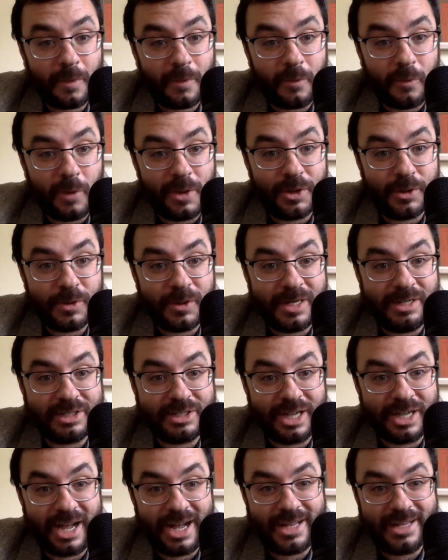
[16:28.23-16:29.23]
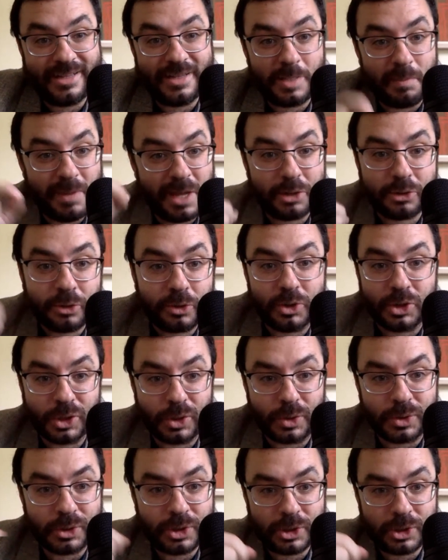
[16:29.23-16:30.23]
whether he's got the mental
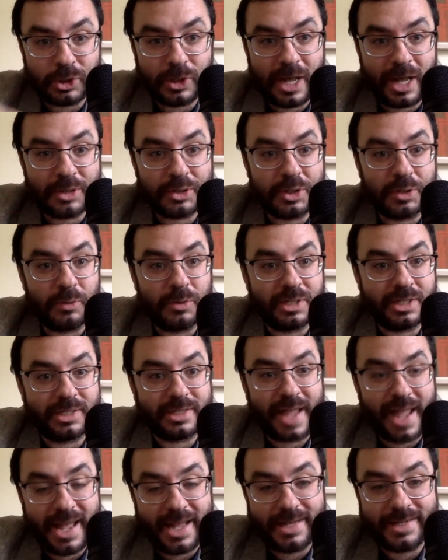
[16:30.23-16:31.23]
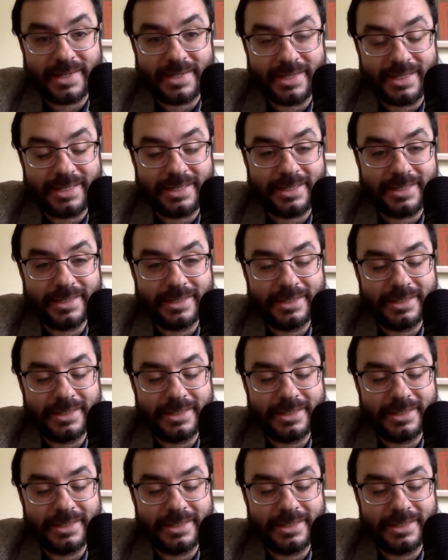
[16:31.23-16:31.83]
juice to actually withstand the